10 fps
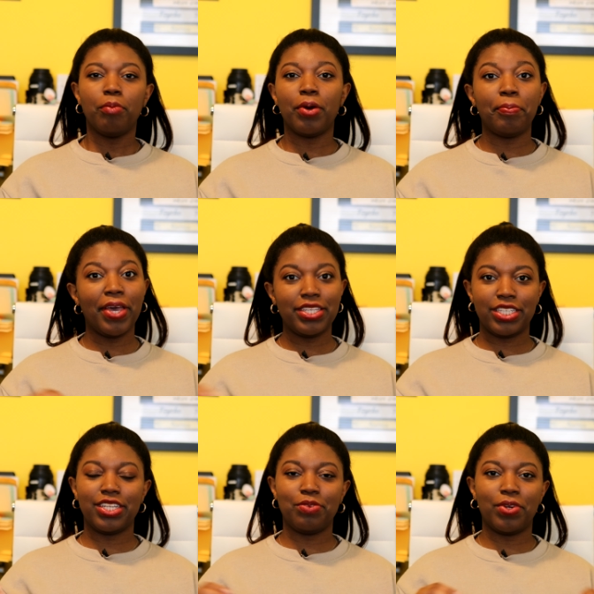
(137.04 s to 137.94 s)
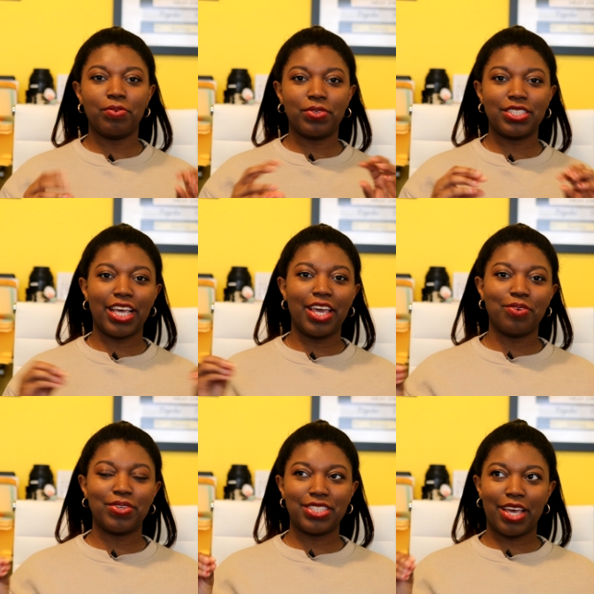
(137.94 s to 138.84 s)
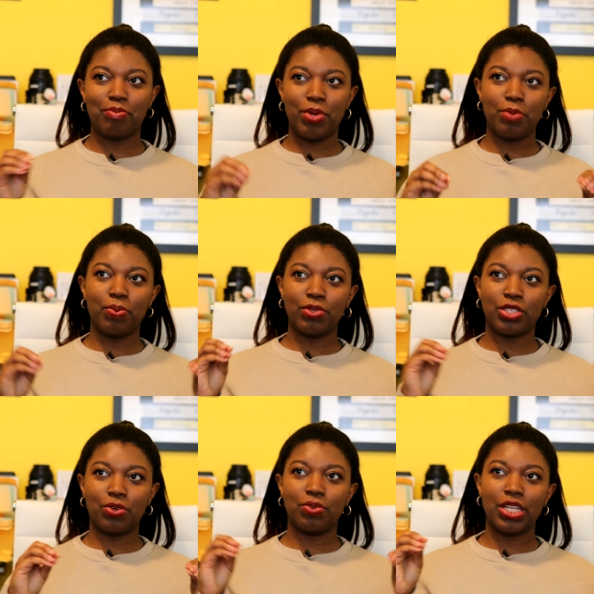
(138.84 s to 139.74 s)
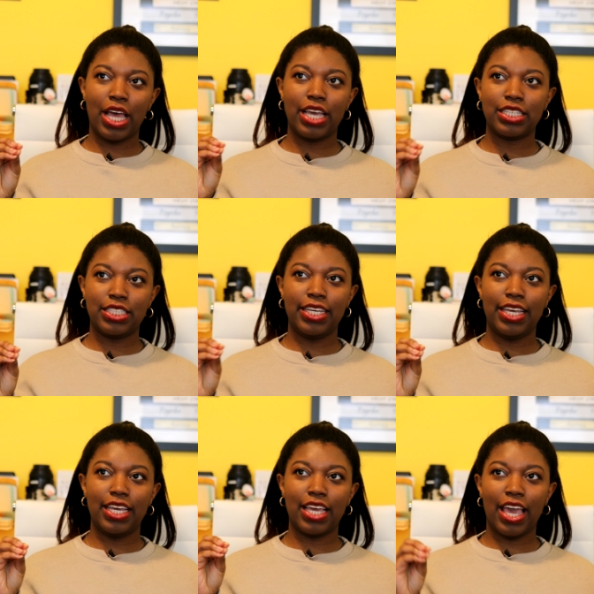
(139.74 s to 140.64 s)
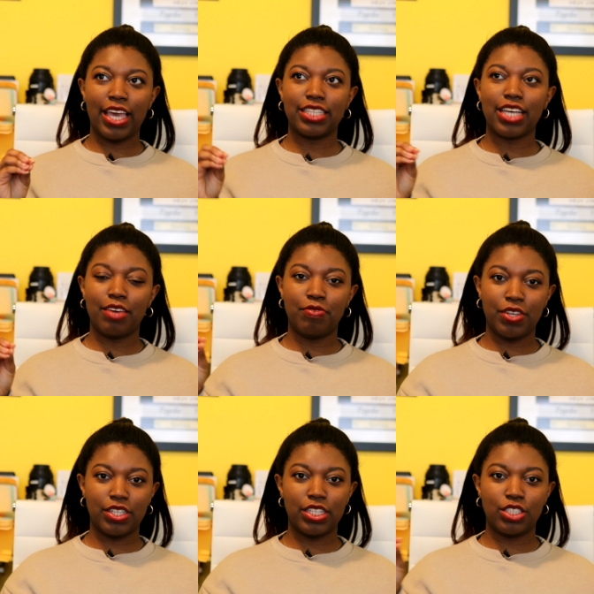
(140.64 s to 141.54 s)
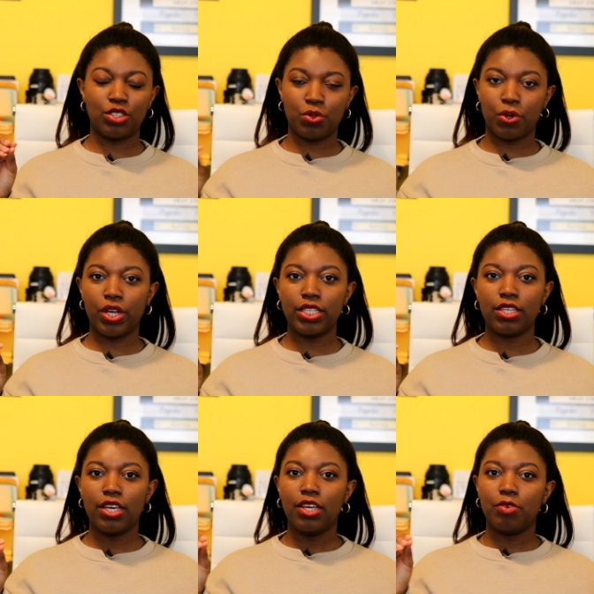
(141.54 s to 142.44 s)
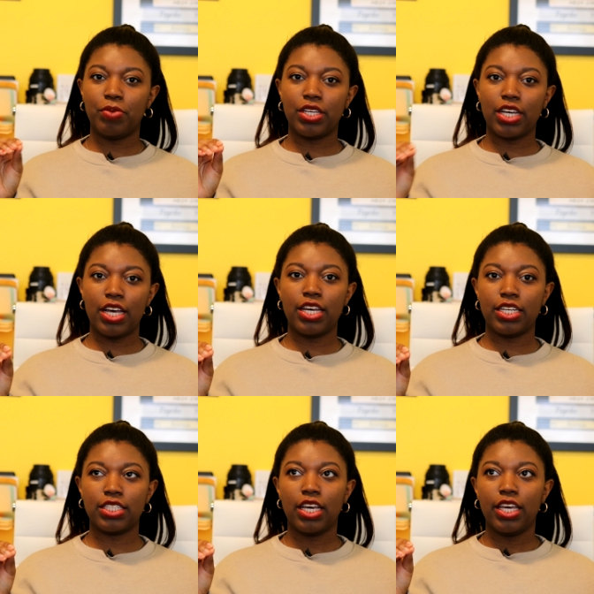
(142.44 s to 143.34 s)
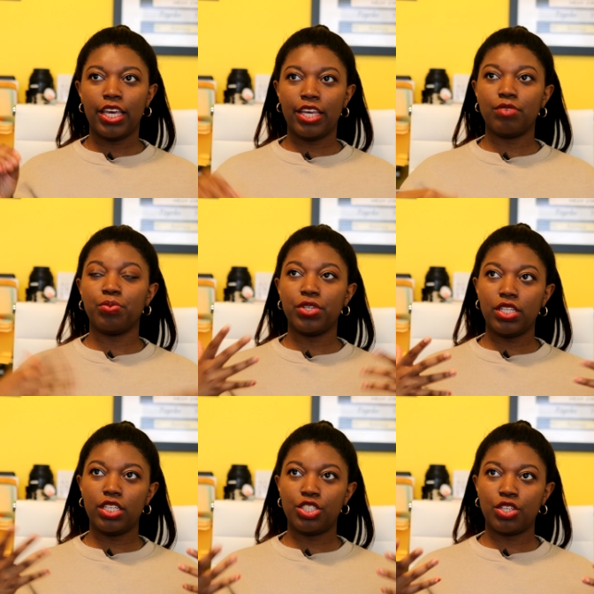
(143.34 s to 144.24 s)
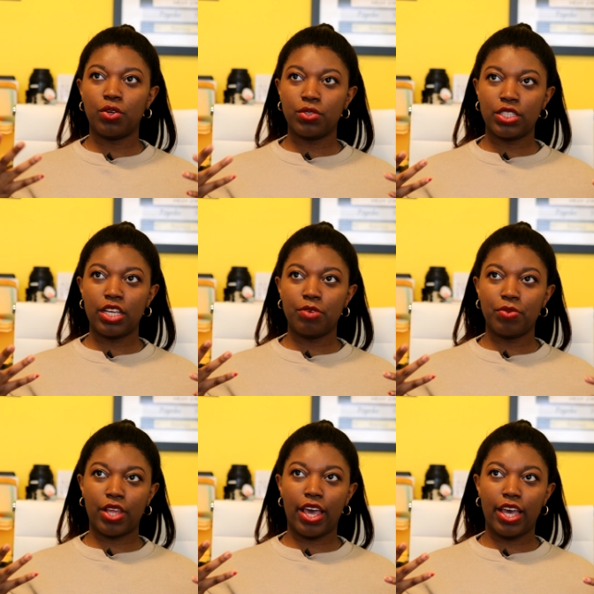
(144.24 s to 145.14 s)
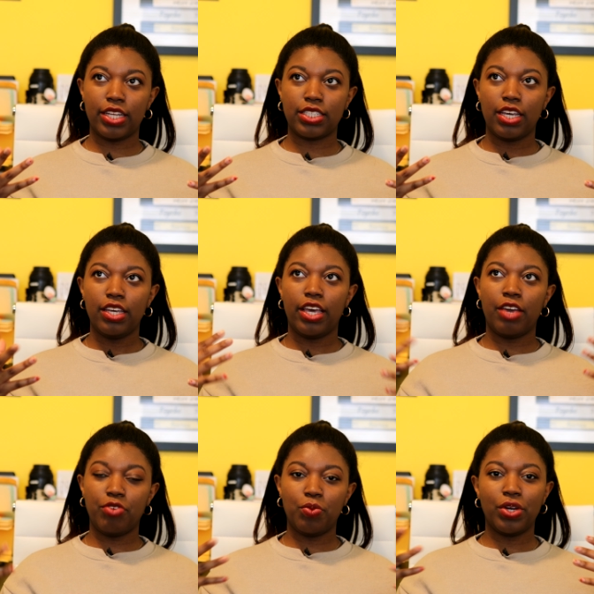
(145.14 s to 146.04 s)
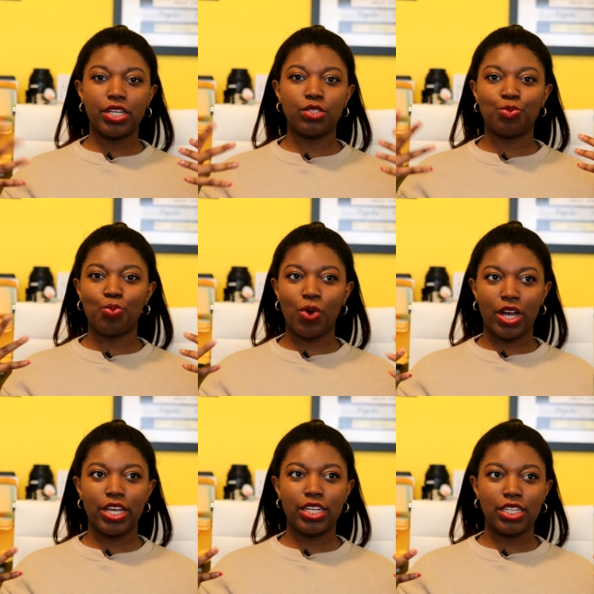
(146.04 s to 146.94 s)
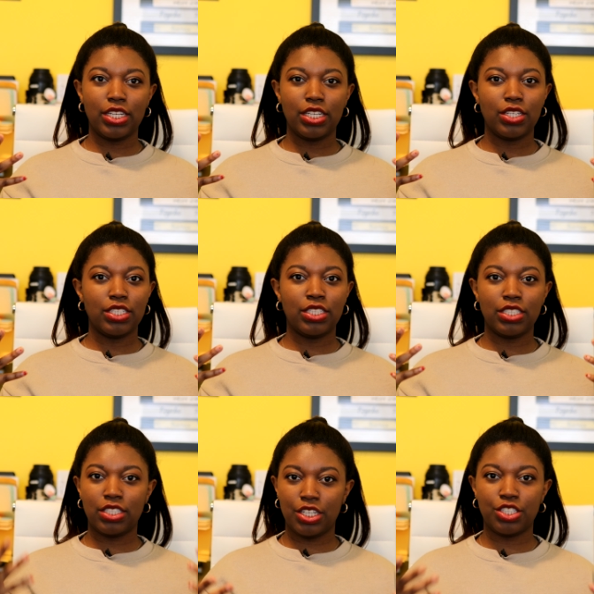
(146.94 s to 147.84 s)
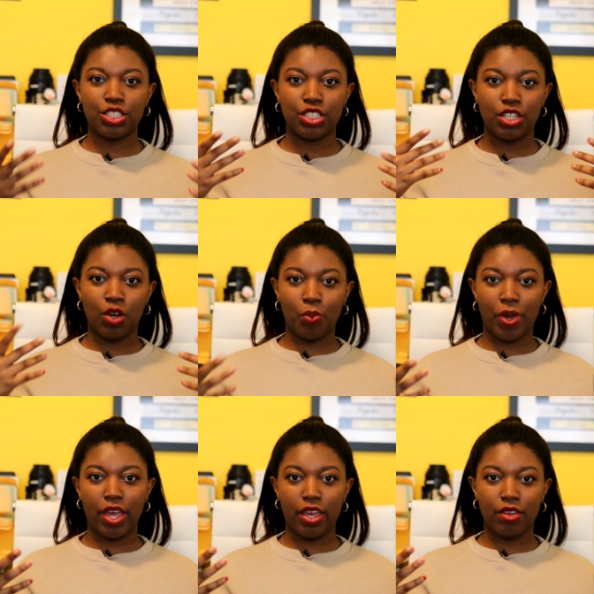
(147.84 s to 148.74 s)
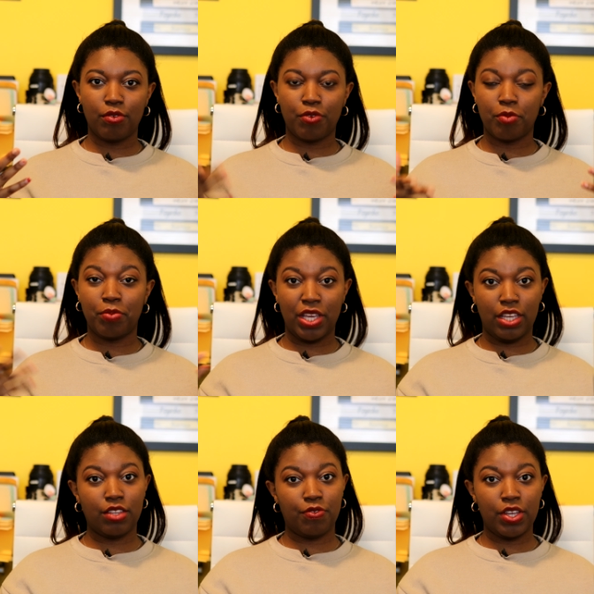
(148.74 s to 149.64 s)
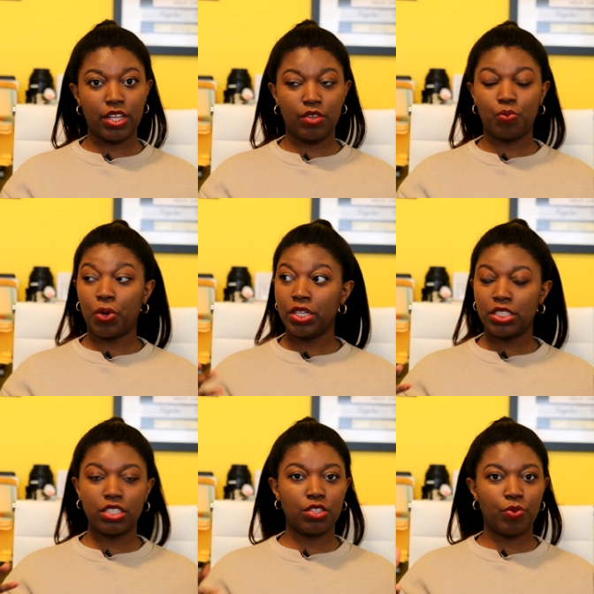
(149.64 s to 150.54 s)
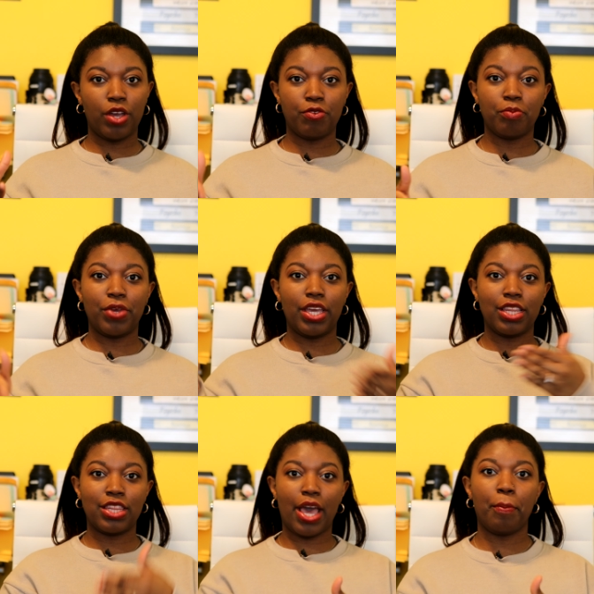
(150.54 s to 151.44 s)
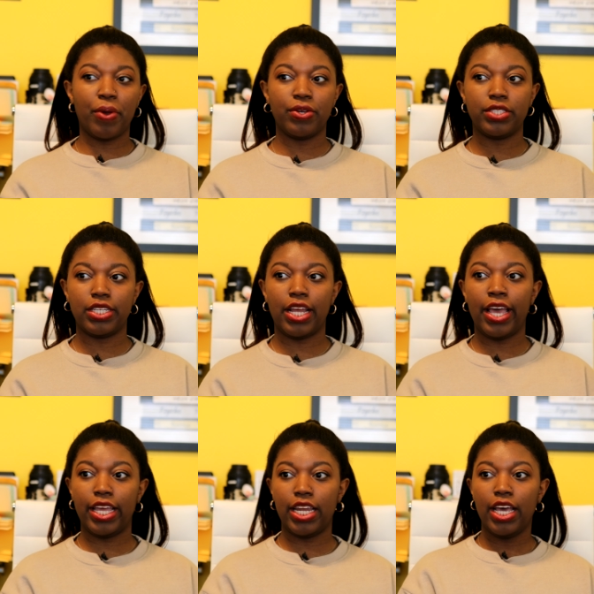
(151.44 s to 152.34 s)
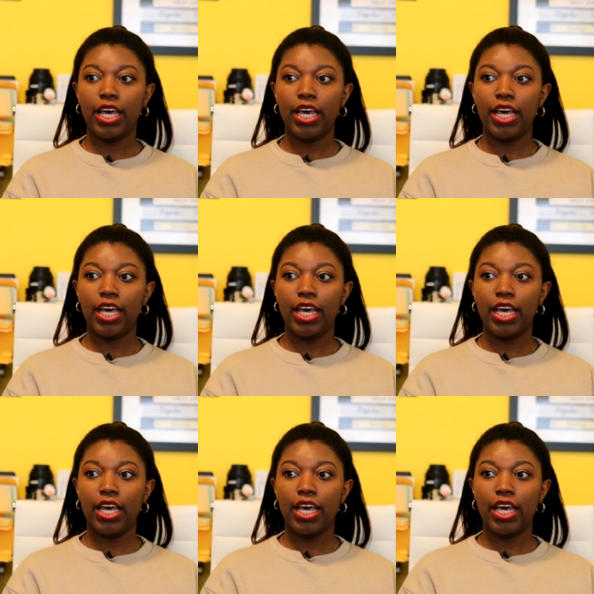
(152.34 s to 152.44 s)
But basically what it was saying was that people don't like seeing anti-villain stories because it really shows them that everyone is one decision away from being the villain, one decision away from being that person, and